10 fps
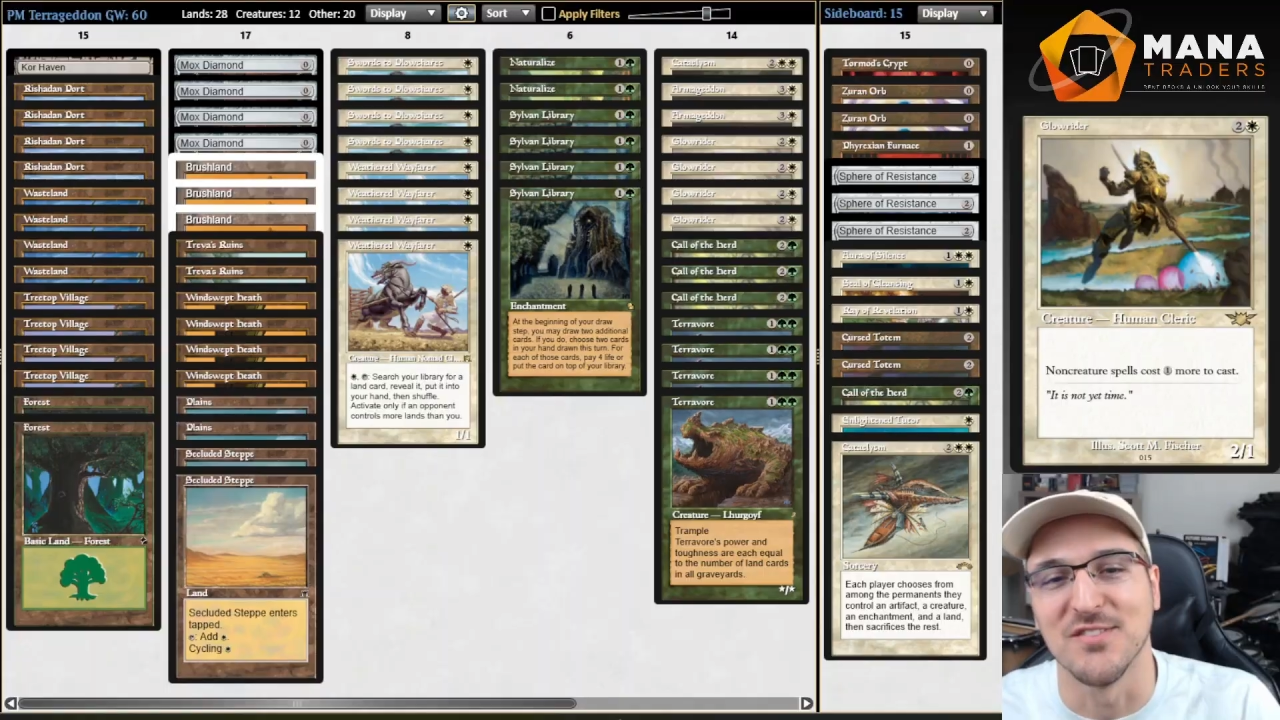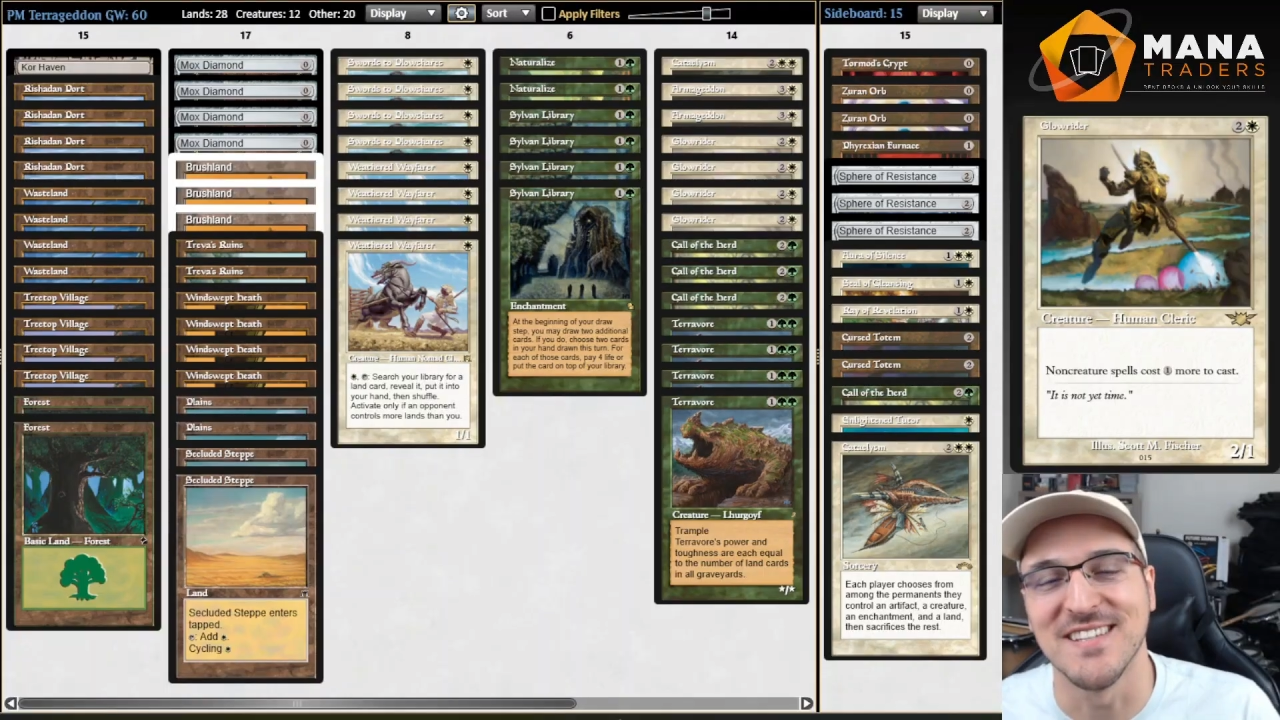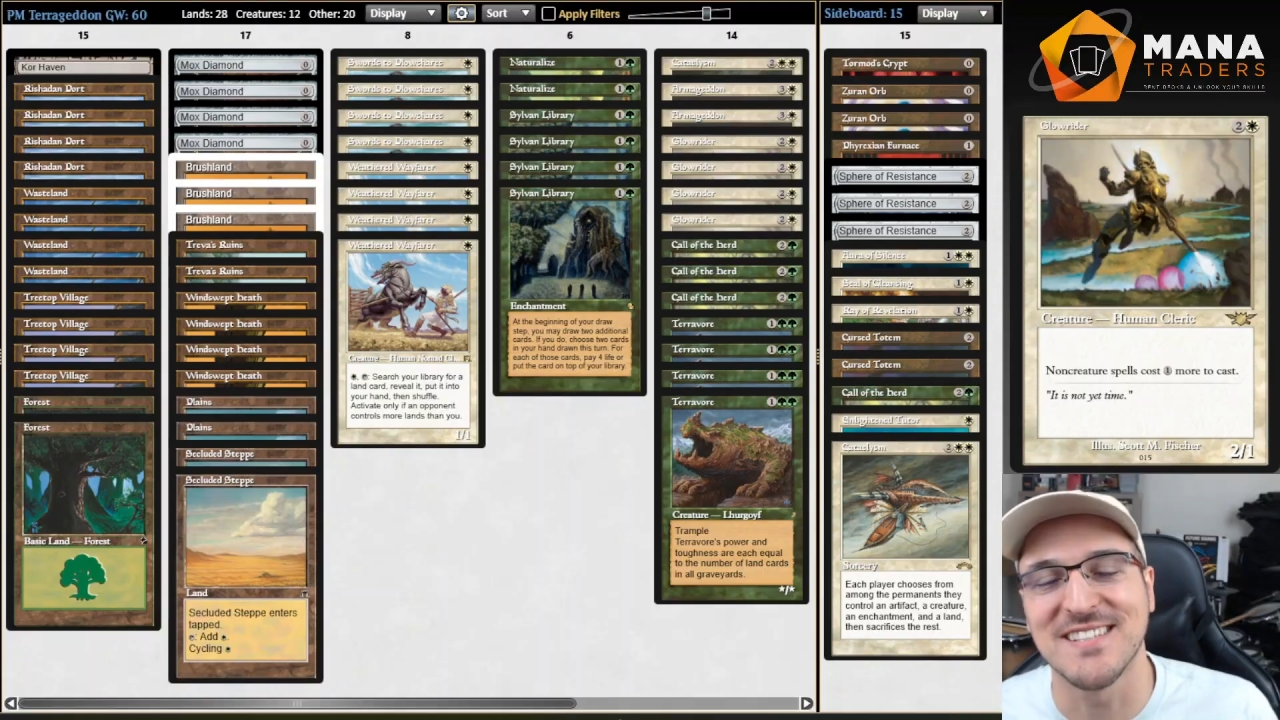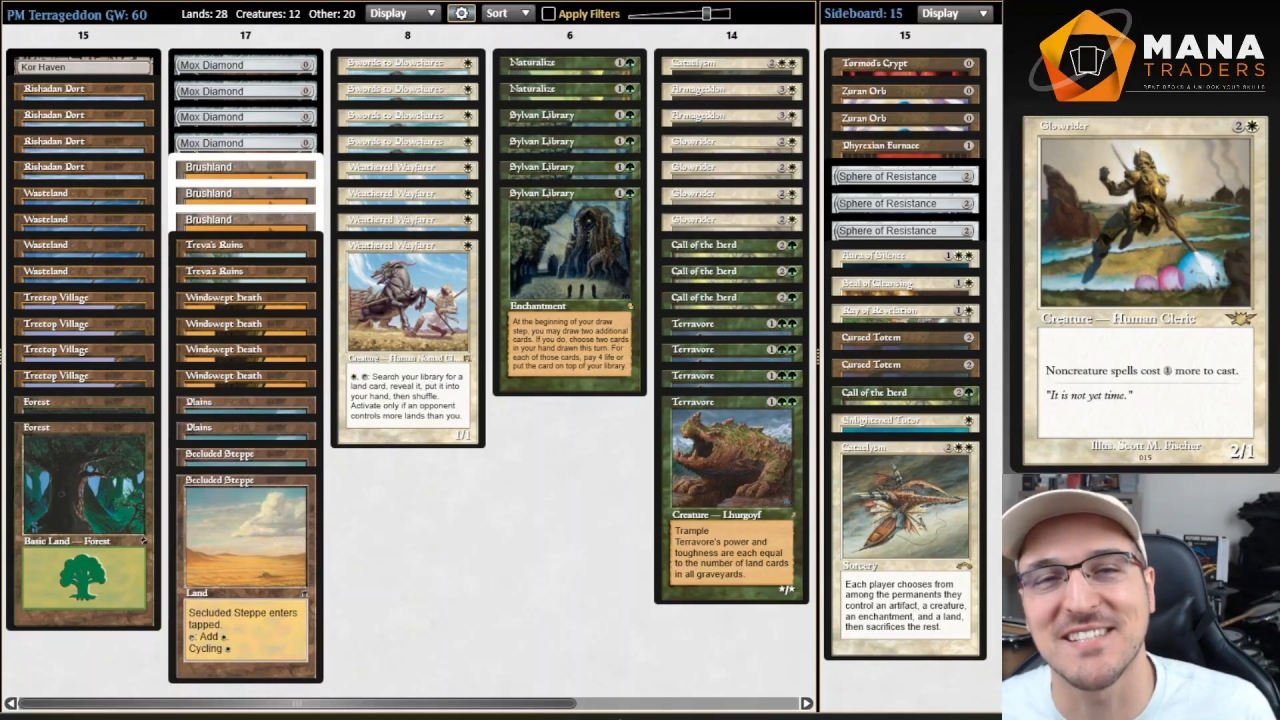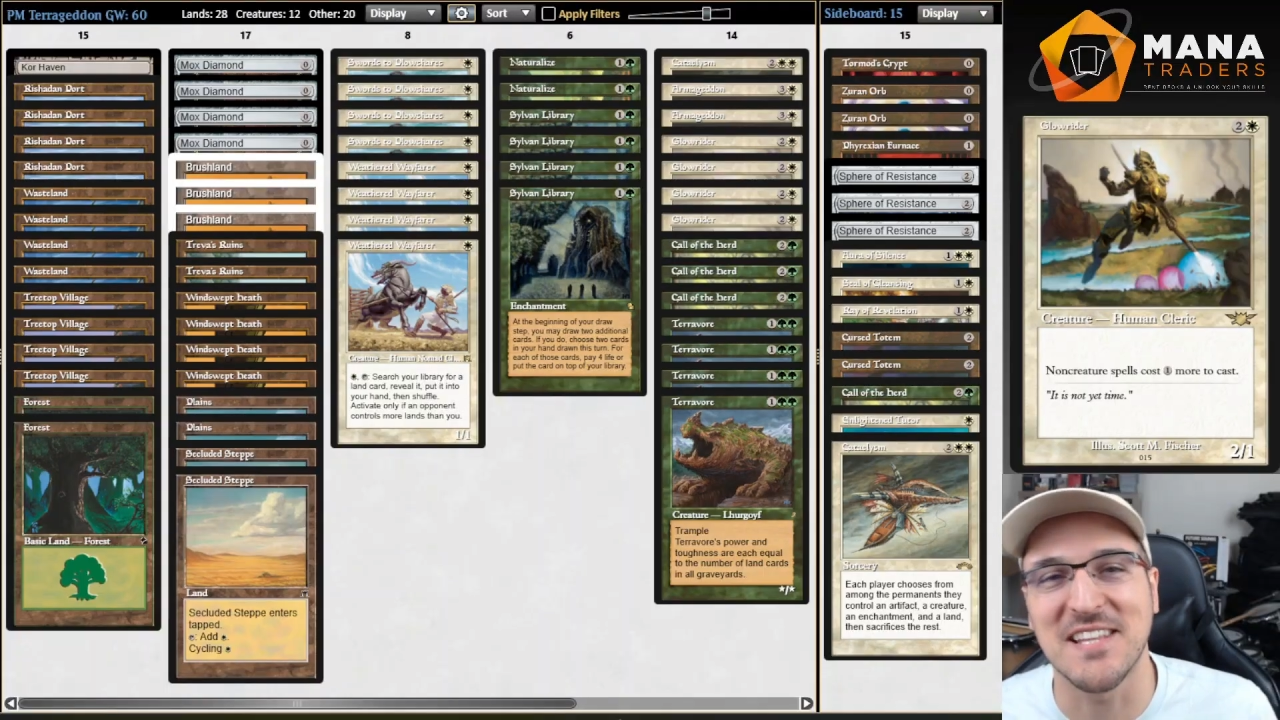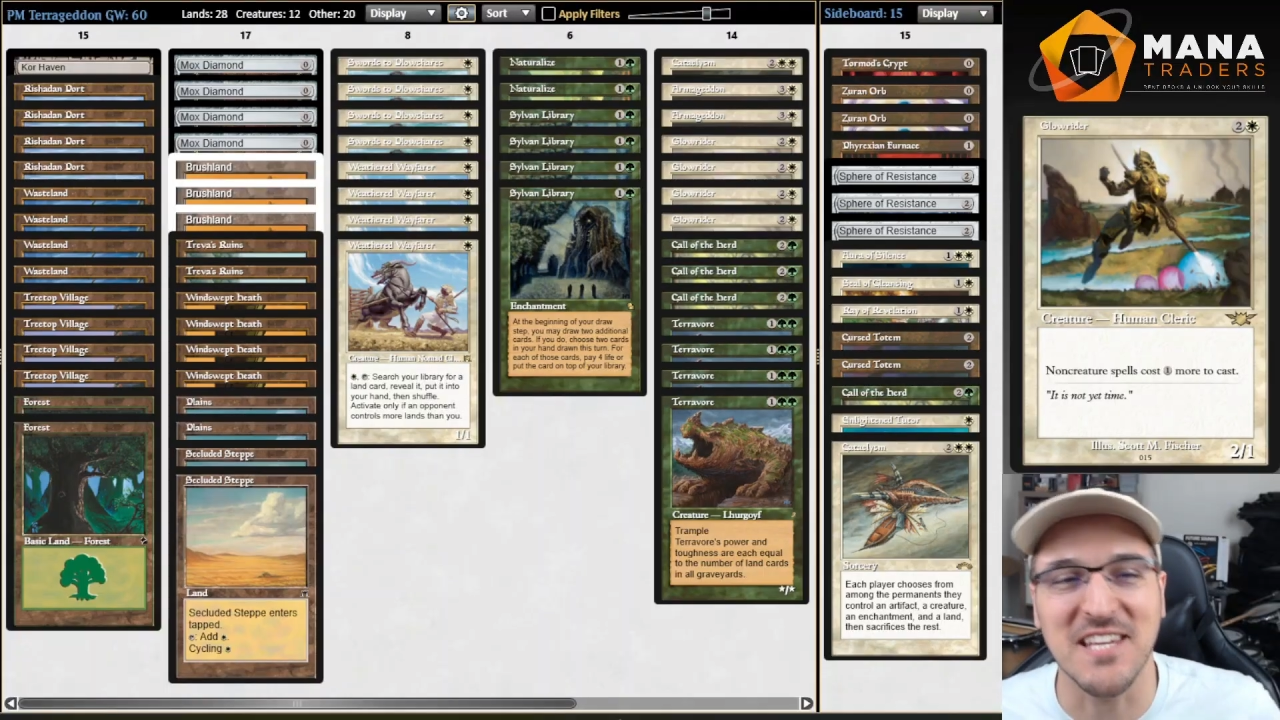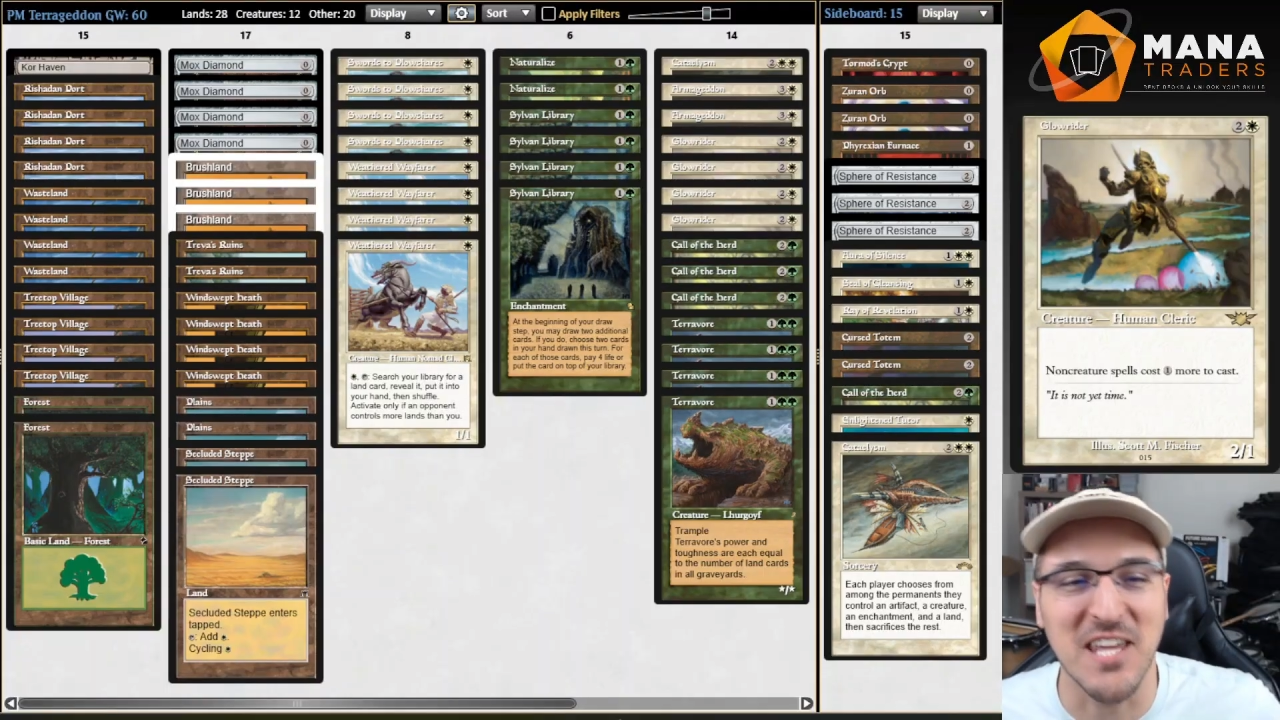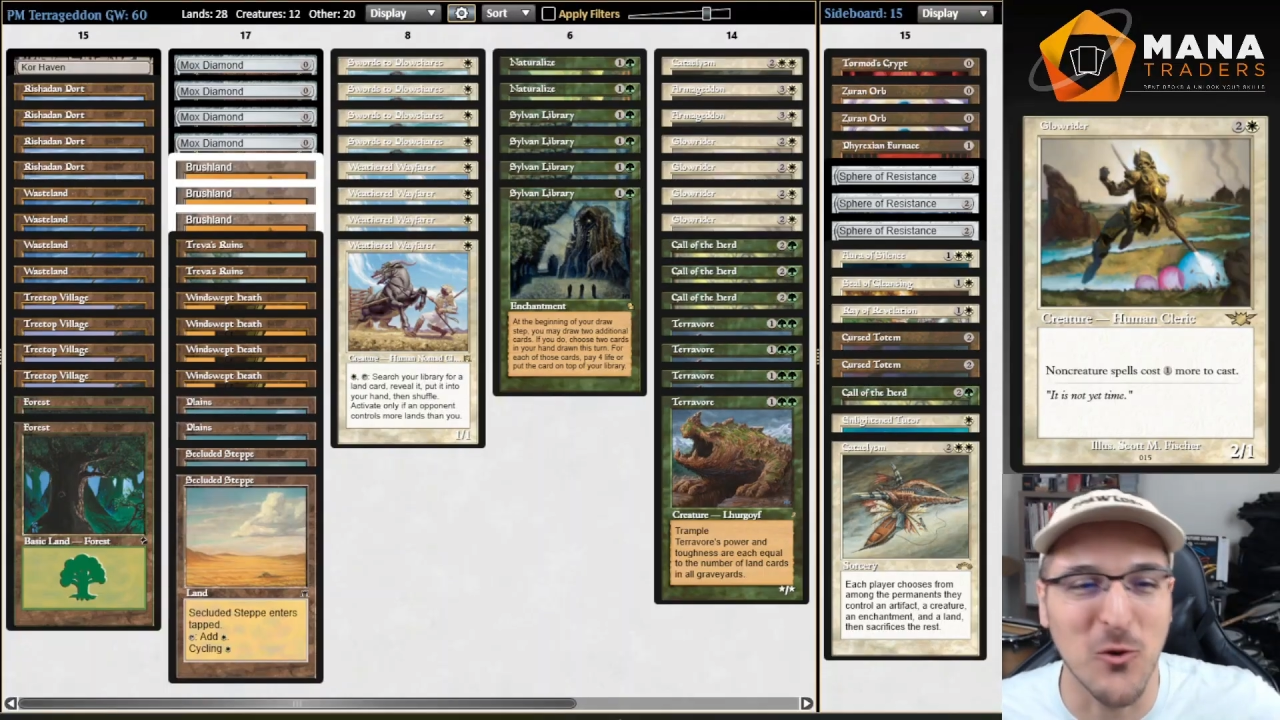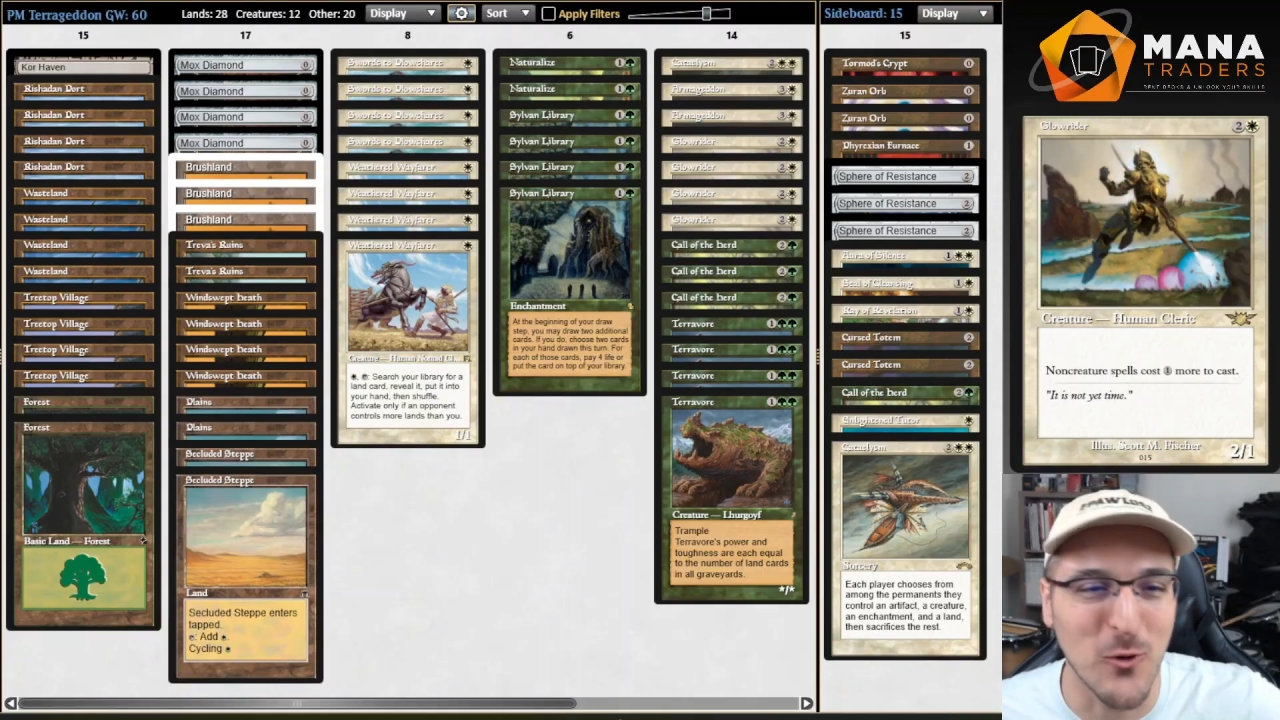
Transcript: This is the deck in